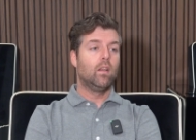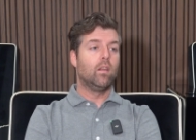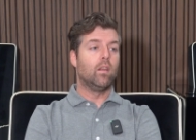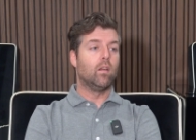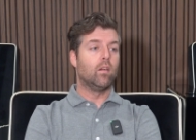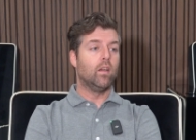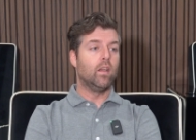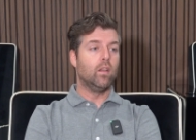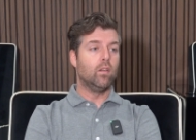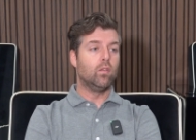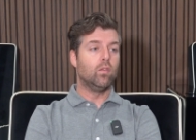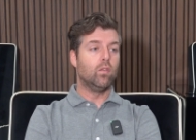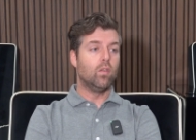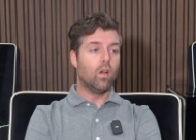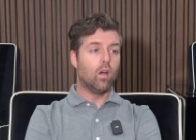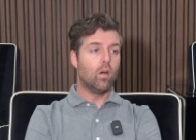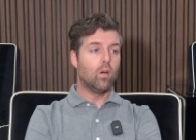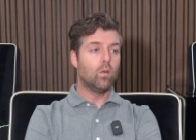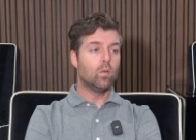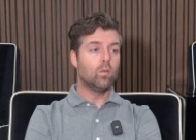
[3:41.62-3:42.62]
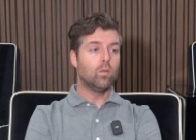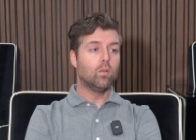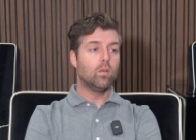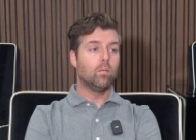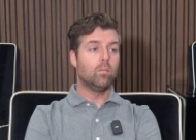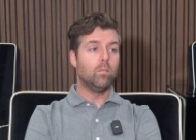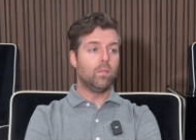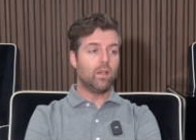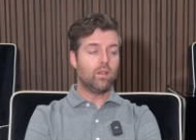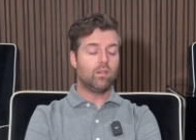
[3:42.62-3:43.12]
There is no
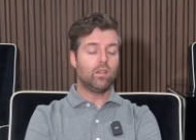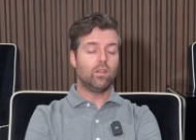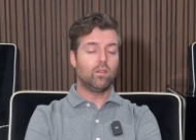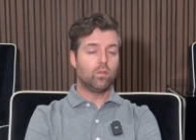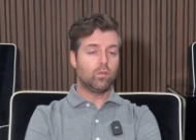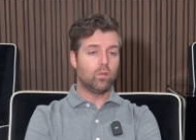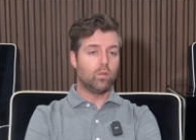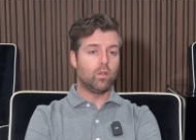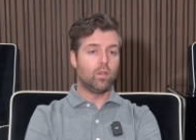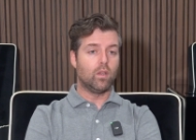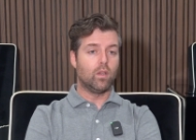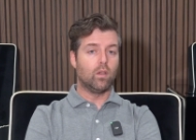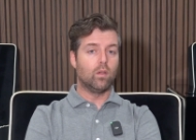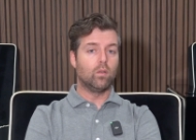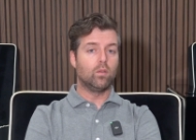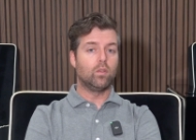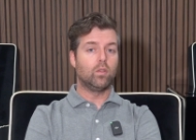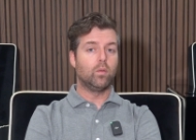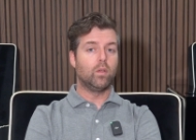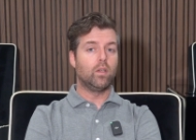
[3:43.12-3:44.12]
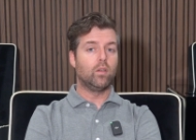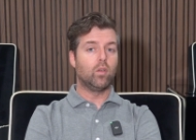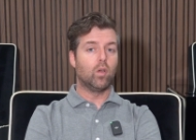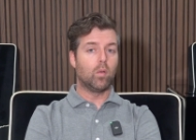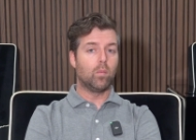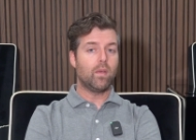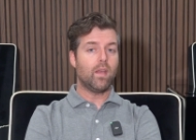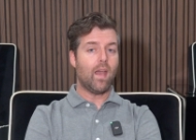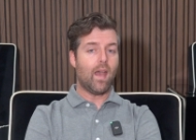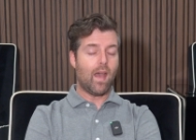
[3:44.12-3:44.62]
mixing studio doing
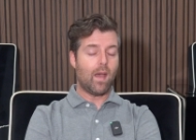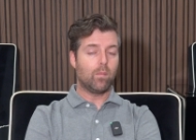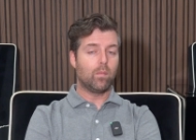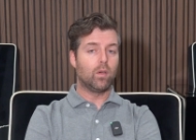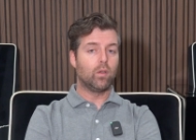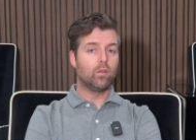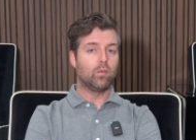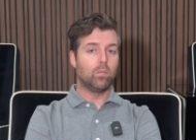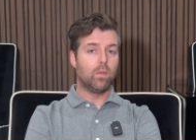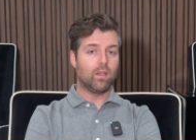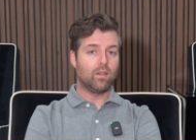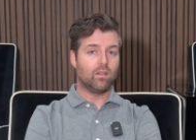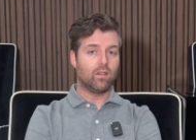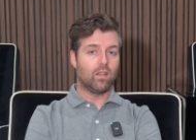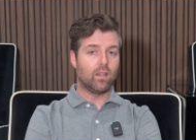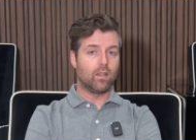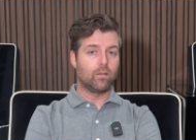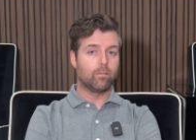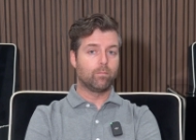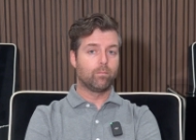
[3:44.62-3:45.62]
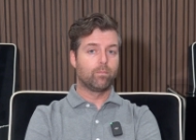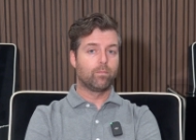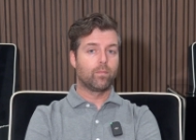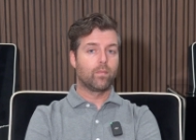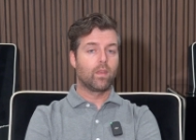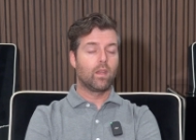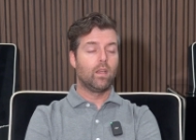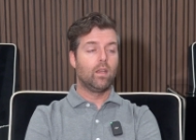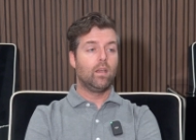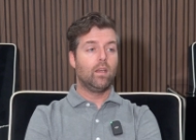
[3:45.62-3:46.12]
Dolby Atmos mixing.
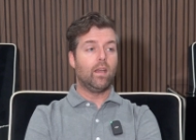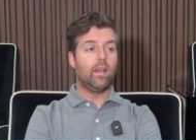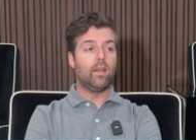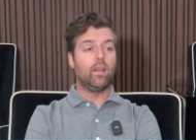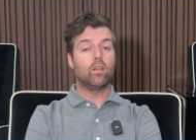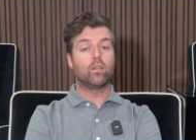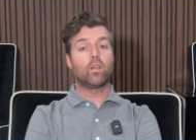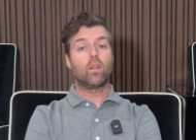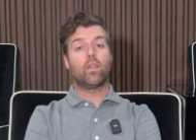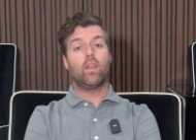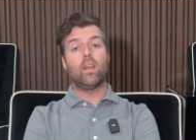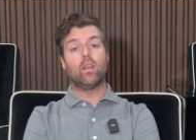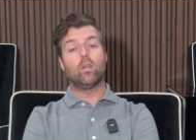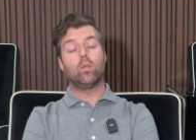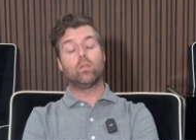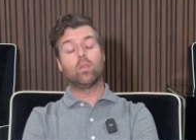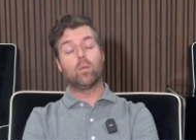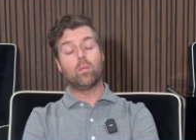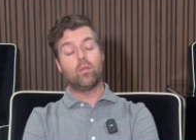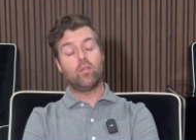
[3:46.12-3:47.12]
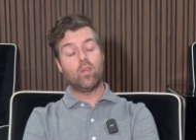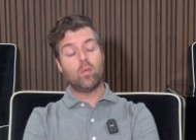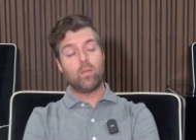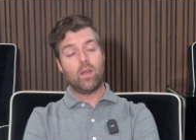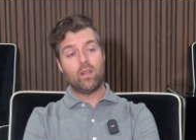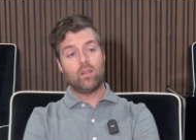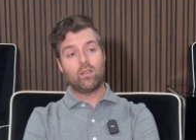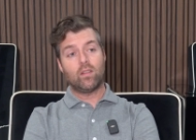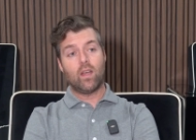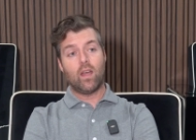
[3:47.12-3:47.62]
And here's the thing, you, some of you
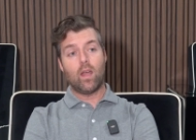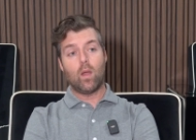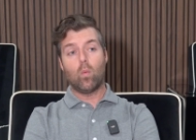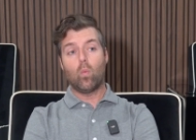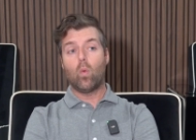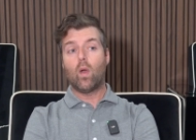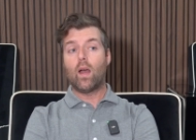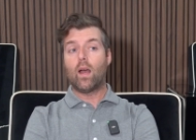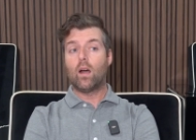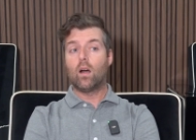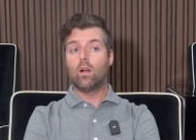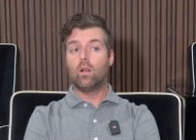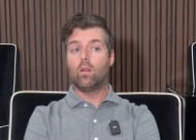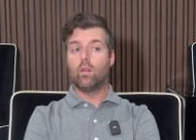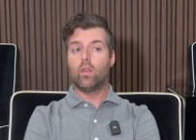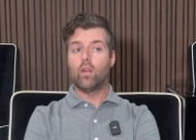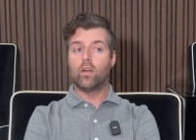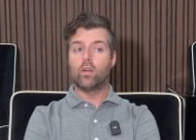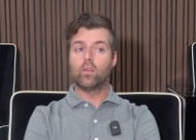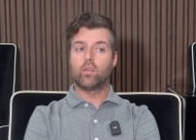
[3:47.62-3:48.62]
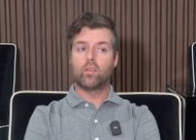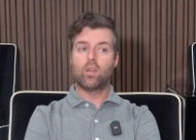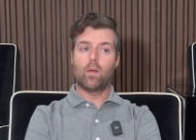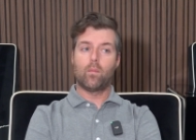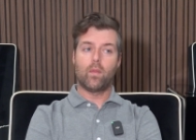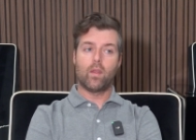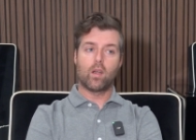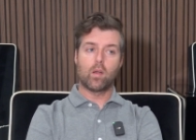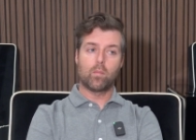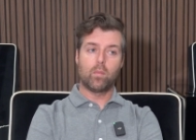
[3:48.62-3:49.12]
may say, well, there's
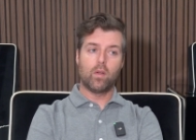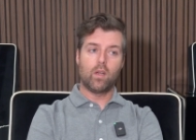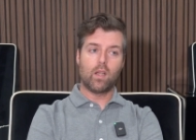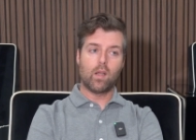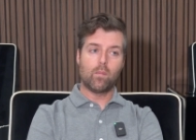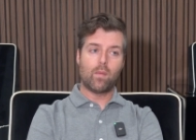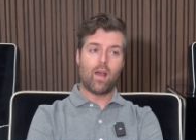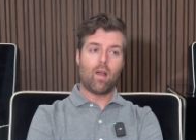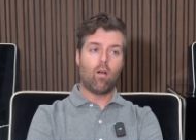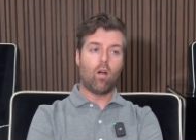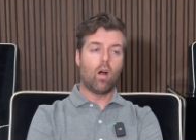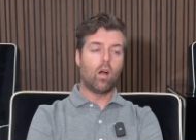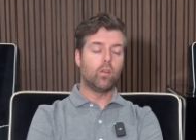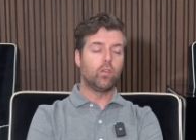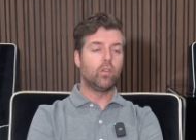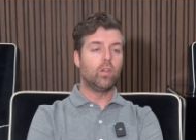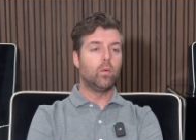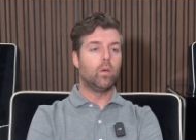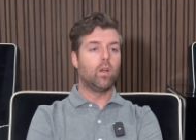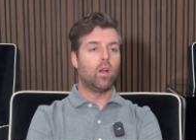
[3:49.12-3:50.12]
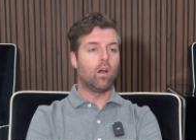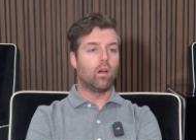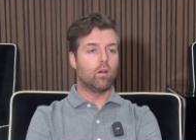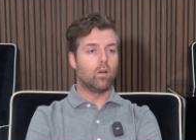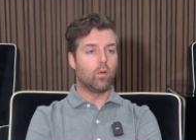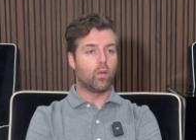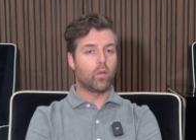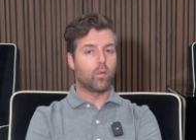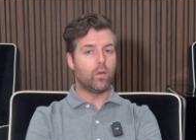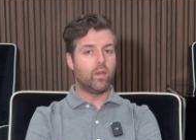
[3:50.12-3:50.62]
some that are putting them out also in R
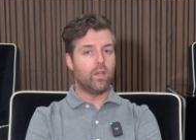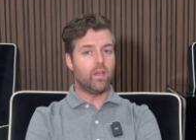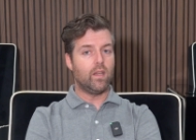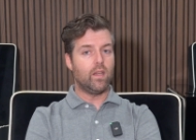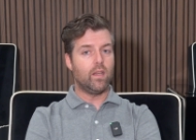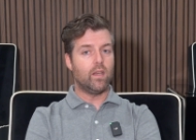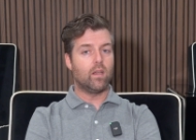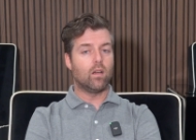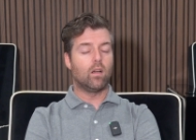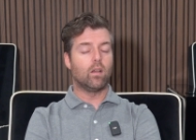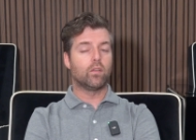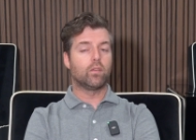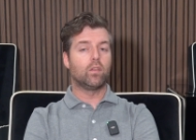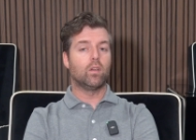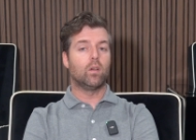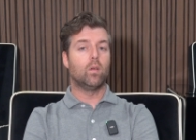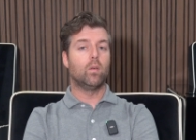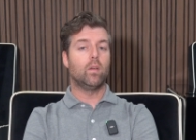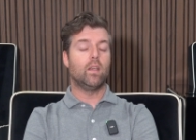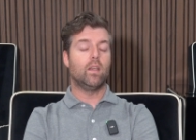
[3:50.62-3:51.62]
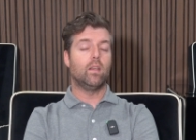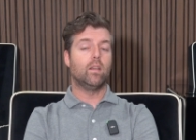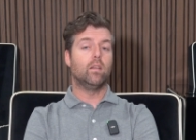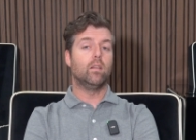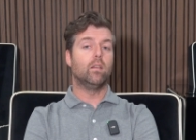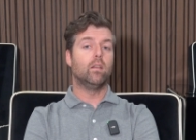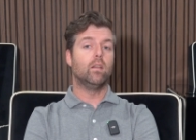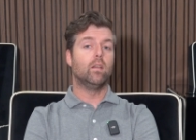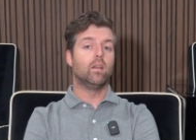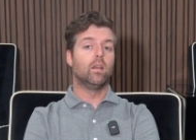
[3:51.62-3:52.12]
O three D and also
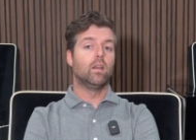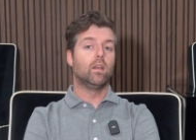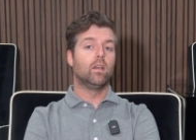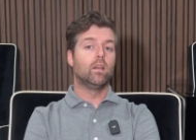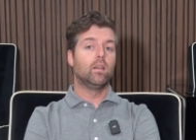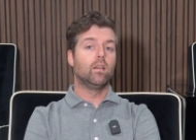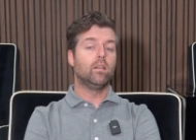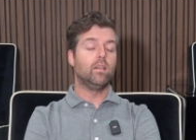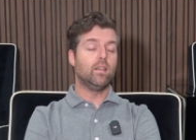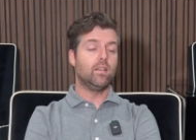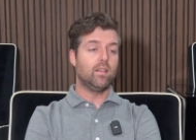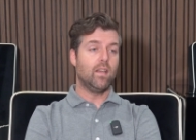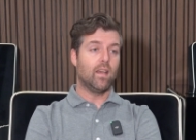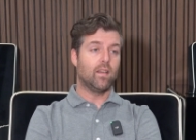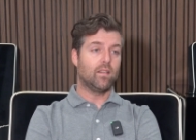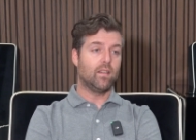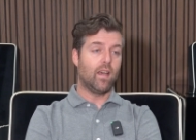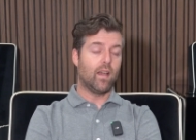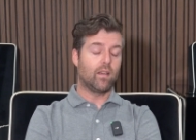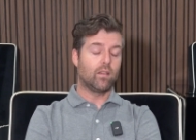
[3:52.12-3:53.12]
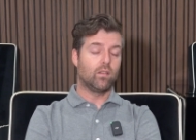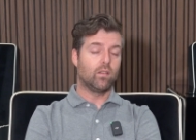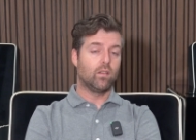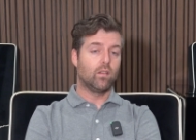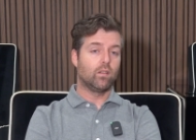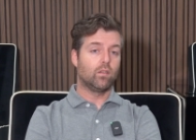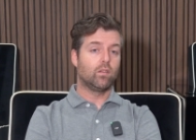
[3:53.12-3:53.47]
in D T S X.